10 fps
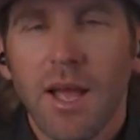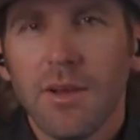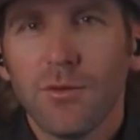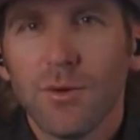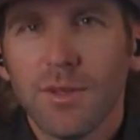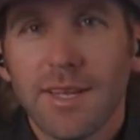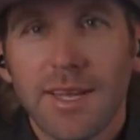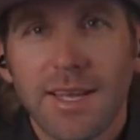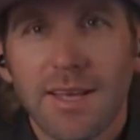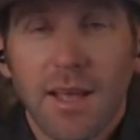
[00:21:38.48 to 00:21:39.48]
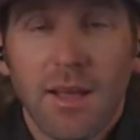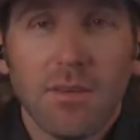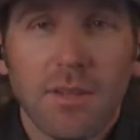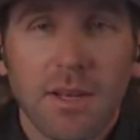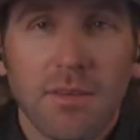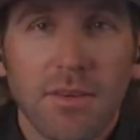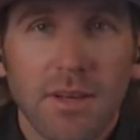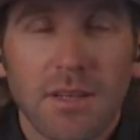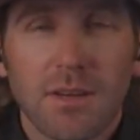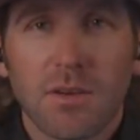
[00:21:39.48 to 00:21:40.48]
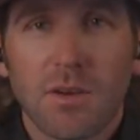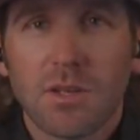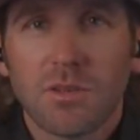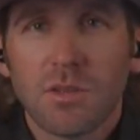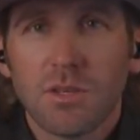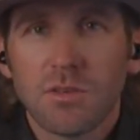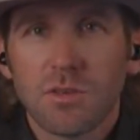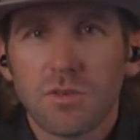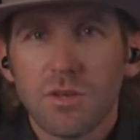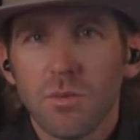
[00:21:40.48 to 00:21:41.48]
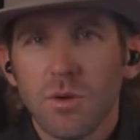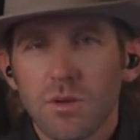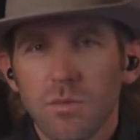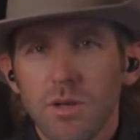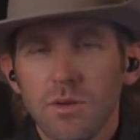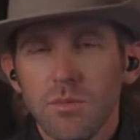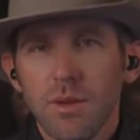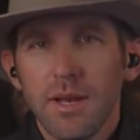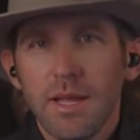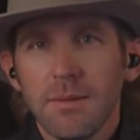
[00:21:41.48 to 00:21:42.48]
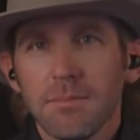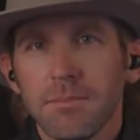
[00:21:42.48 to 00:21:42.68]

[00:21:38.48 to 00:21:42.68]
drilling, how has that affected Congressional District 3 and what can we do about it?